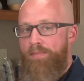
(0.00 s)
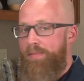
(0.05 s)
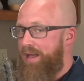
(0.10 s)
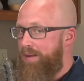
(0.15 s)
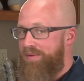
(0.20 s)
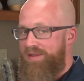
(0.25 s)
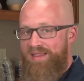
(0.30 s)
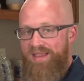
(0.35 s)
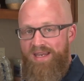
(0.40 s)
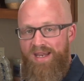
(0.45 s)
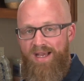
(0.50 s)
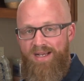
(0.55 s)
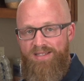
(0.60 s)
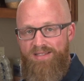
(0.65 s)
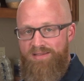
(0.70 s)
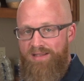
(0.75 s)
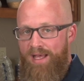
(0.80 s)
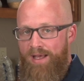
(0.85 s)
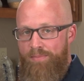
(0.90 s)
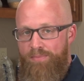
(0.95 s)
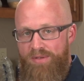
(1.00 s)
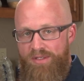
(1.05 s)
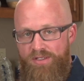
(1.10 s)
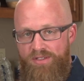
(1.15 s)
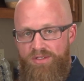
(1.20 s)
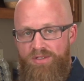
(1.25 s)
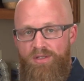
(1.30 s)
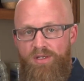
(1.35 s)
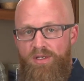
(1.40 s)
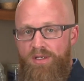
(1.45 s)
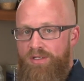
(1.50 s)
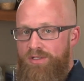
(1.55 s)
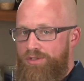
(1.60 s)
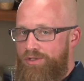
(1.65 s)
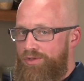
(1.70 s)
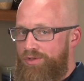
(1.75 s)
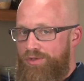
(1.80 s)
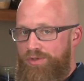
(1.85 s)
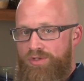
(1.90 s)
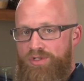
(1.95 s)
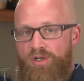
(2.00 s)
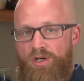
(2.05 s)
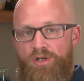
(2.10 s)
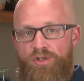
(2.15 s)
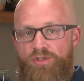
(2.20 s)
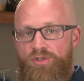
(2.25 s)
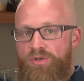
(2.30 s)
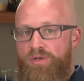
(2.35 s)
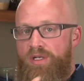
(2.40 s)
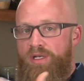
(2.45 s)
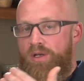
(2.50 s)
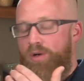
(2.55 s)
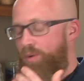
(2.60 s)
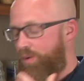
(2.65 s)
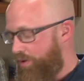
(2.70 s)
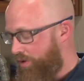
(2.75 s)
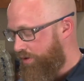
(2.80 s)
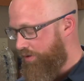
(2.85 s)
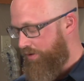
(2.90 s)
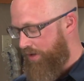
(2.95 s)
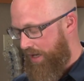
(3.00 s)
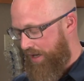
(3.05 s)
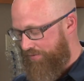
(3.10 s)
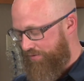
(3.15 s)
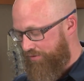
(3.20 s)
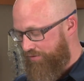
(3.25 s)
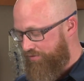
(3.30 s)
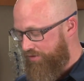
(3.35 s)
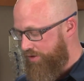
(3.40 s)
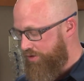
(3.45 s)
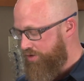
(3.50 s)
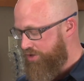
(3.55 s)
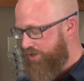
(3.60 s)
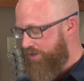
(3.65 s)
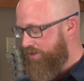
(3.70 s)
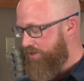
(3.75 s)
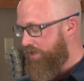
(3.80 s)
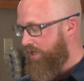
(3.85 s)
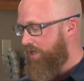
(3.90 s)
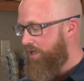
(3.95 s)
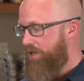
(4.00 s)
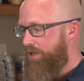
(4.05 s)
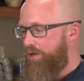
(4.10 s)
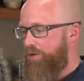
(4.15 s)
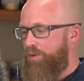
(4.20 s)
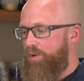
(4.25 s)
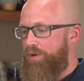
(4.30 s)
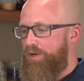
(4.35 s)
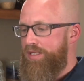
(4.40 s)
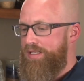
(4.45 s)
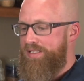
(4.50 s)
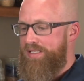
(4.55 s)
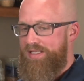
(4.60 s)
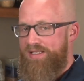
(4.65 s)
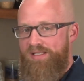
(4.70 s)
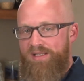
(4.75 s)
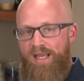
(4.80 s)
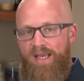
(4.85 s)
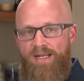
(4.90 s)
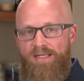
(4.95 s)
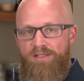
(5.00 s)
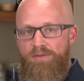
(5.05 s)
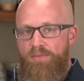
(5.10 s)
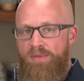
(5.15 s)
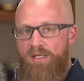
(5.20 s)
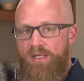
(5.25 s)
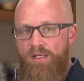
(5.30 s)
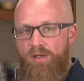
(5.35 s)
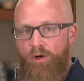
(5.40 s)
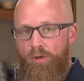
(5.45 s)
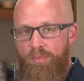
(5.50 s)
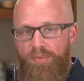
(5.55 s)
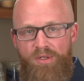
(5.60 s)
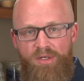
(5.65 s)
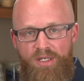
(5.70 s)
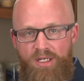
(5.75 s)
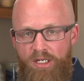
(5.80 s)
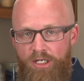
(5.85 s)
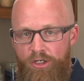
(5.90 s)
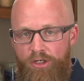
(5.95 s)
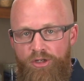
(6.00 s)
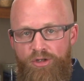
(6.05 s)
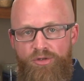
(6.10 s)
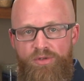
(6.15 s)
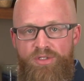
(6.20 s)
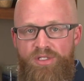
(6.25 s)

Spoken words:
Maybe the next step is to do surgery or have a fusion done or a discectomy or put in a new